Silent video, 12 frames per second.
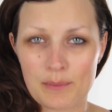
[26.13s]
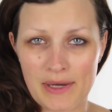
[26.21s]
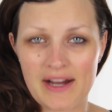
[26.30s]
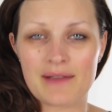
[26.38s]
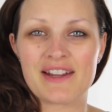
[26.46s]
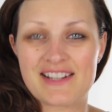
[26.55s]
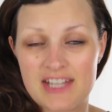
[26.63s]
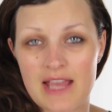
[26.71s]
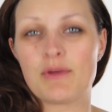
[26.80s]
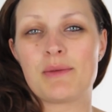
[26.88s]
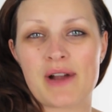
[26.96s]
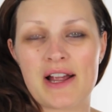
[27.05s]
but I'm going to take
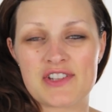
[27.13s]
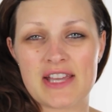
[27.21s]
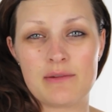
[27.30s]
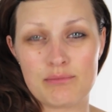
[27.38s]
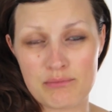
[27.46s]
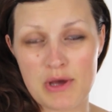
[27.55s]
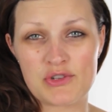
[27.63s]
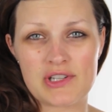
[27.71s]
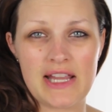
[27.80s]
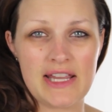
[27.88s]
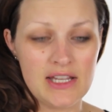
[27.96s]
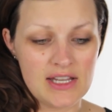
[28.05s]
my brows out
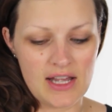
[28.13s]
mostly.